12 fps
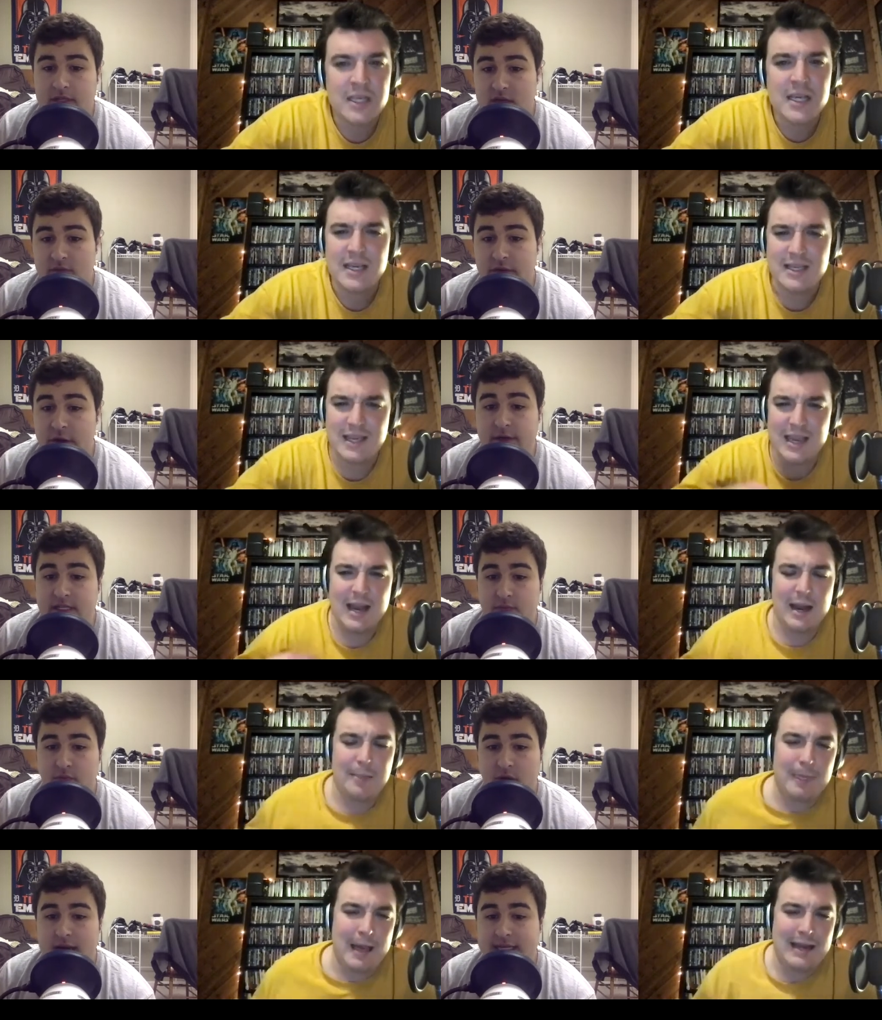Speaker 1: very yeah,
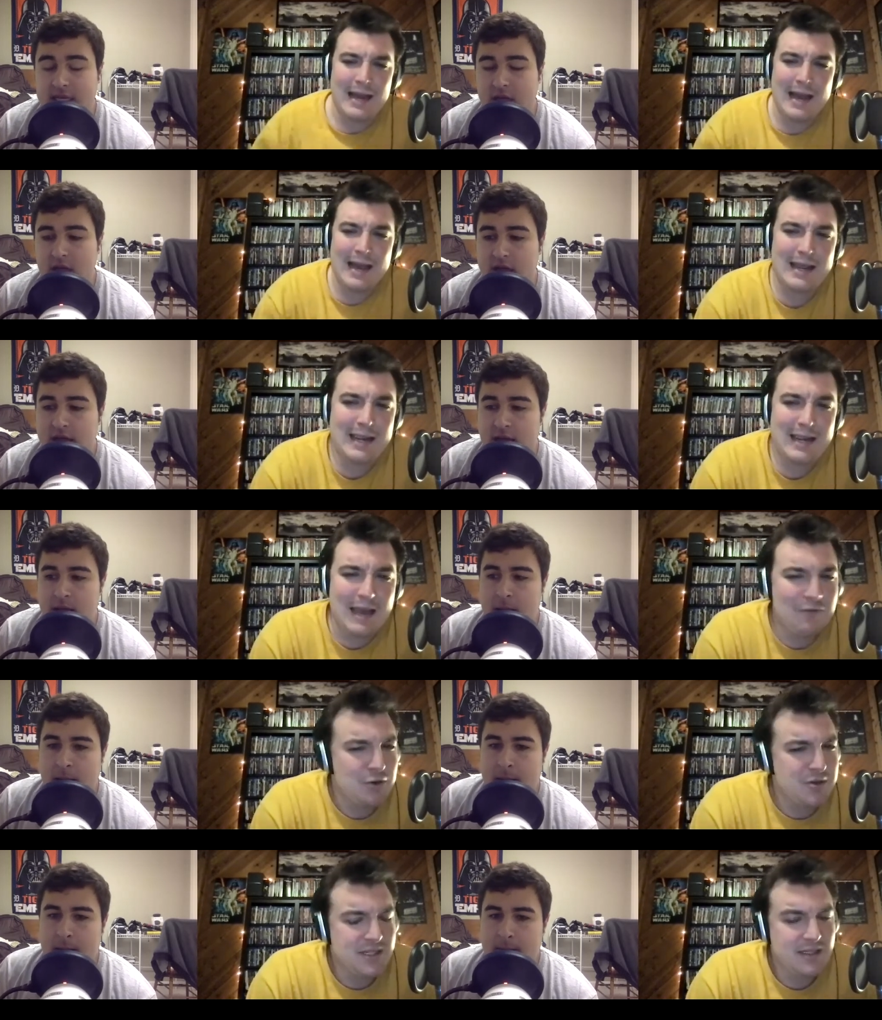surprisingly.
Speaker 2: I, have
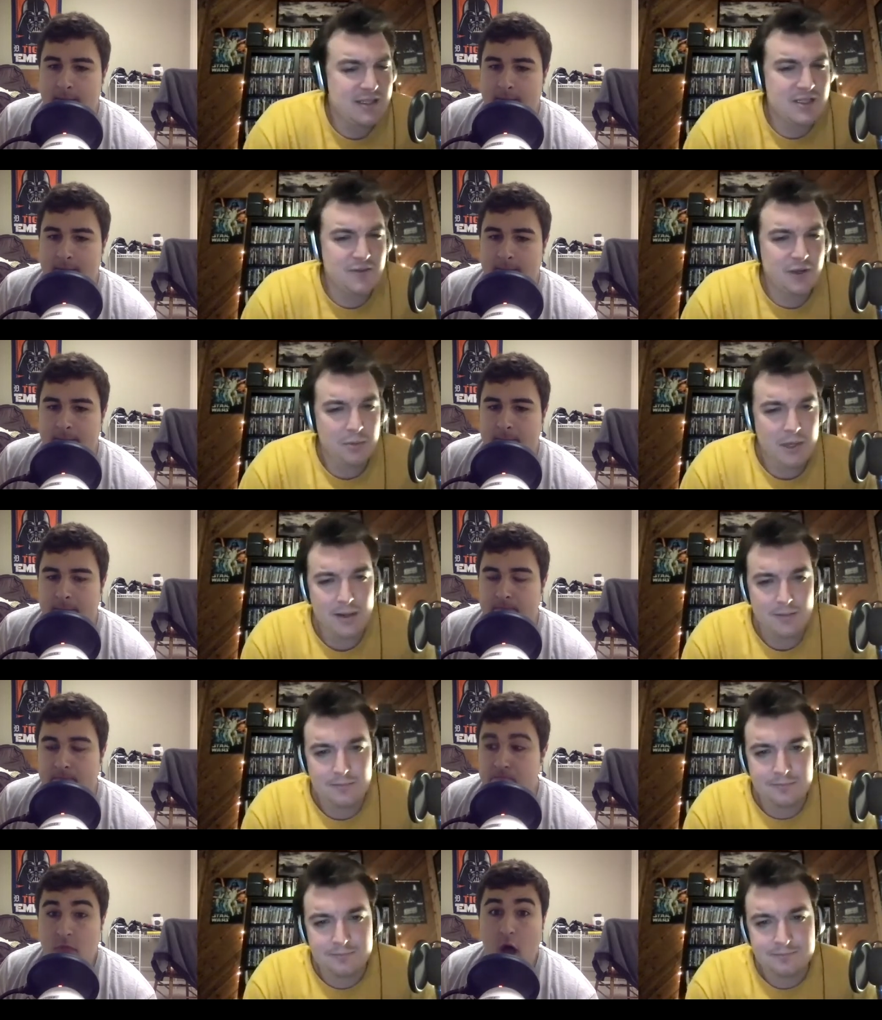you seen this film yet?
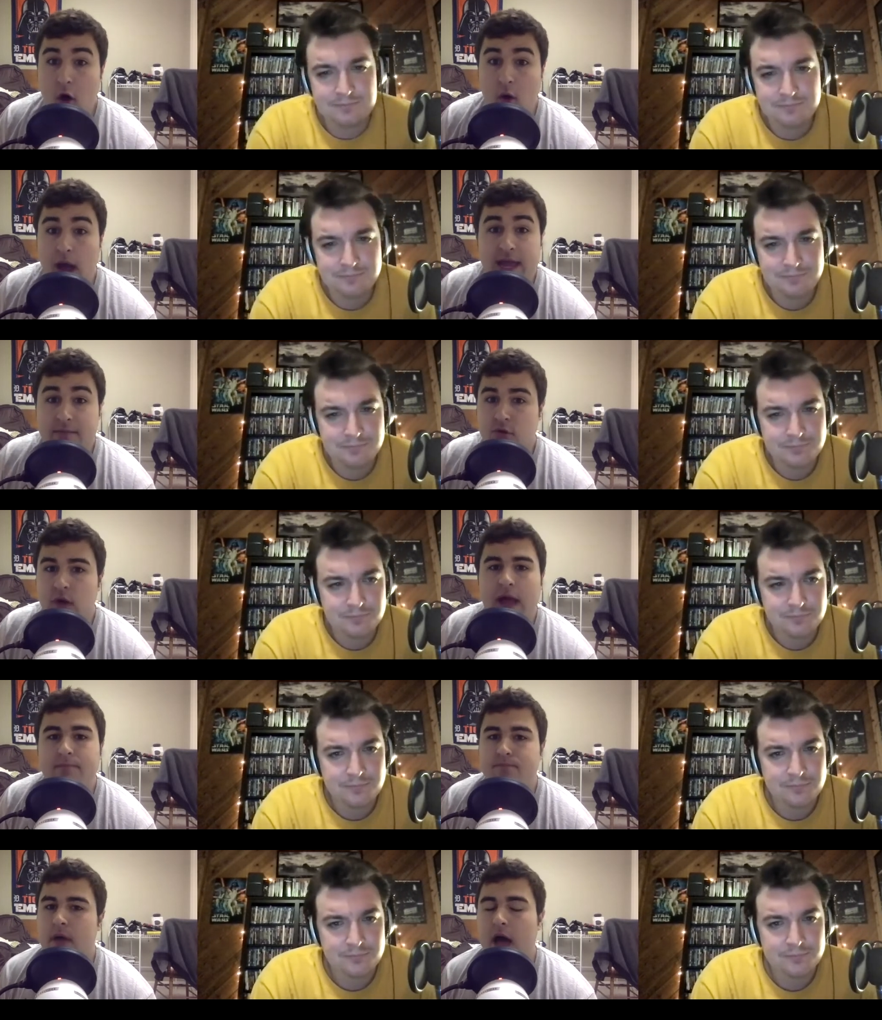
Speaker 1: No, I dude,
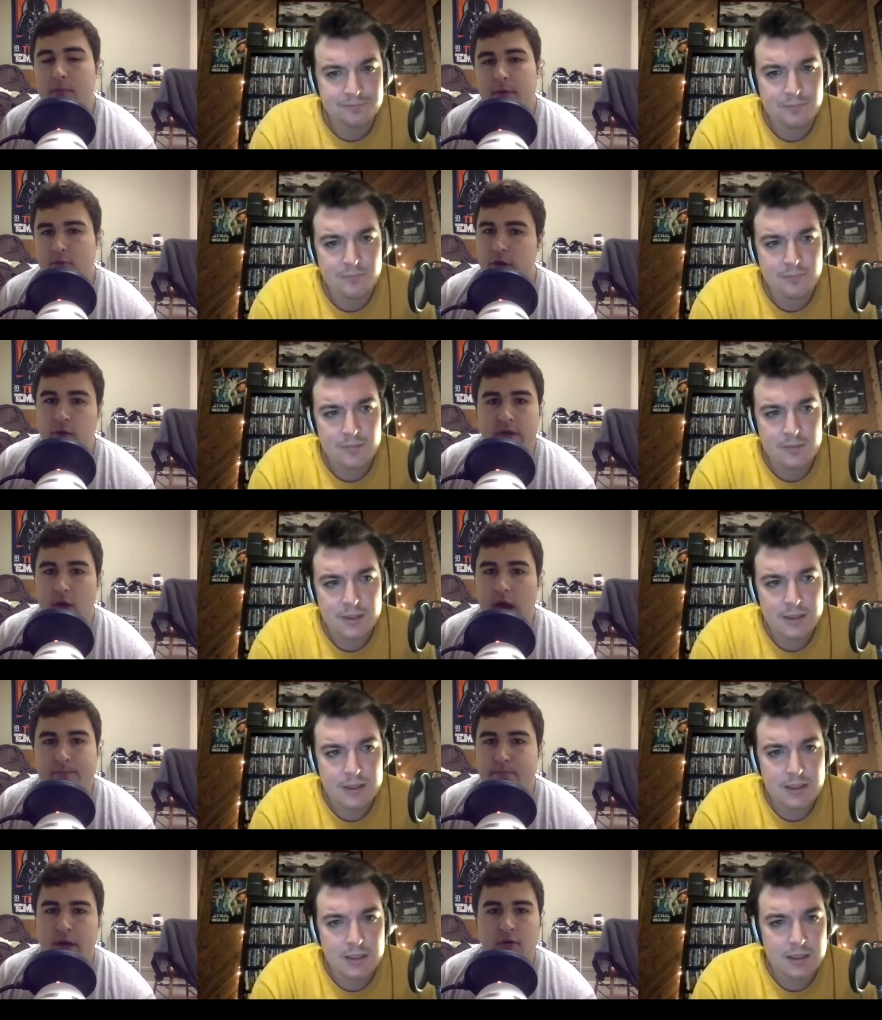I I'll be real with you.
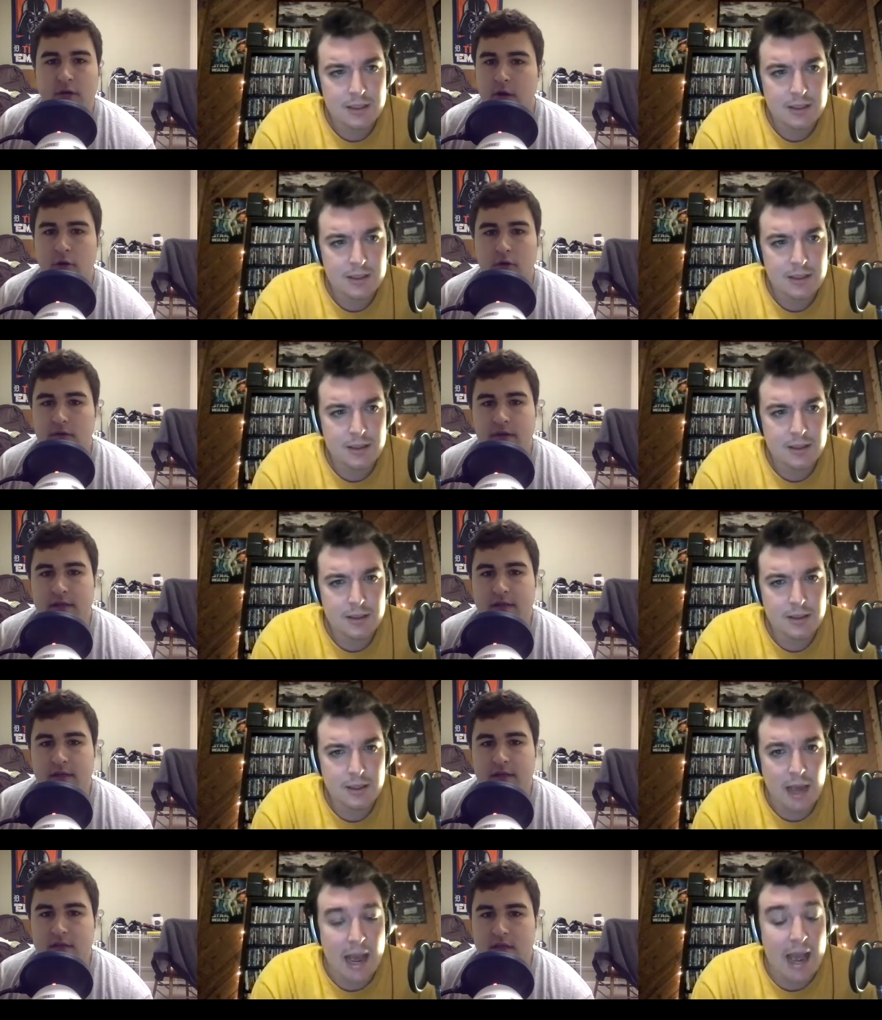I barely heard of it.
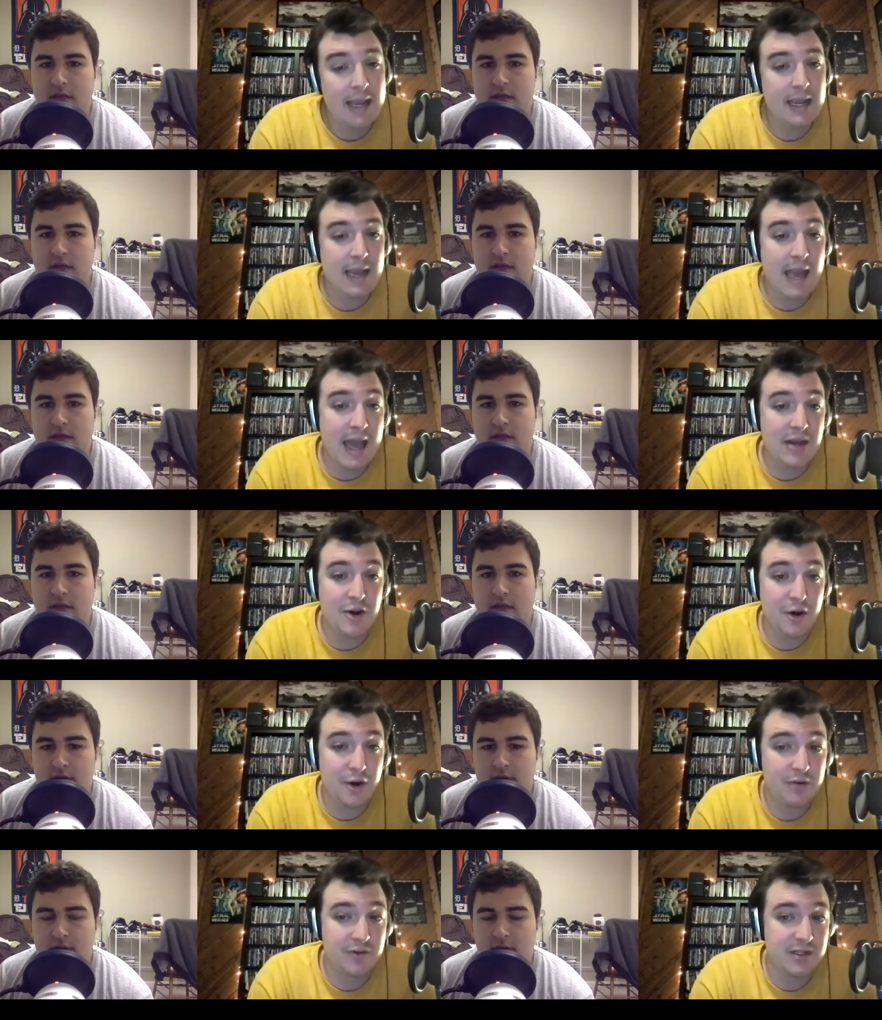I so, hadn't
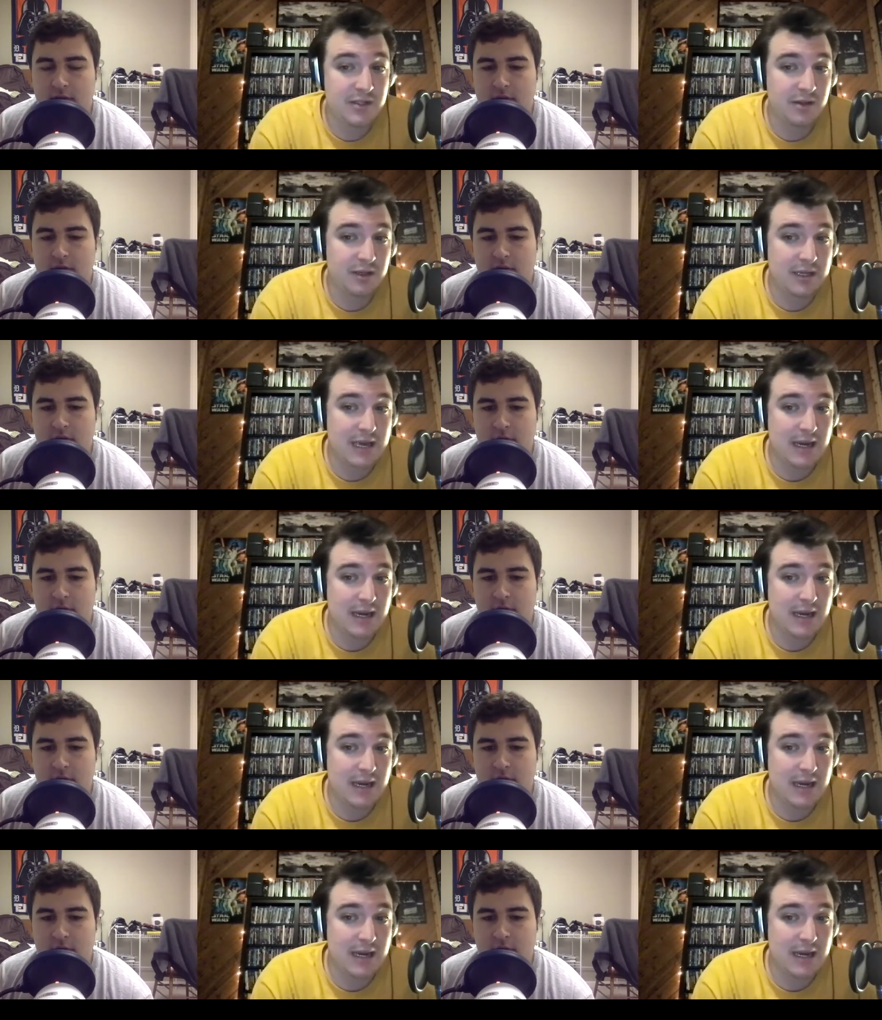
Speaker 2: heard of it till it got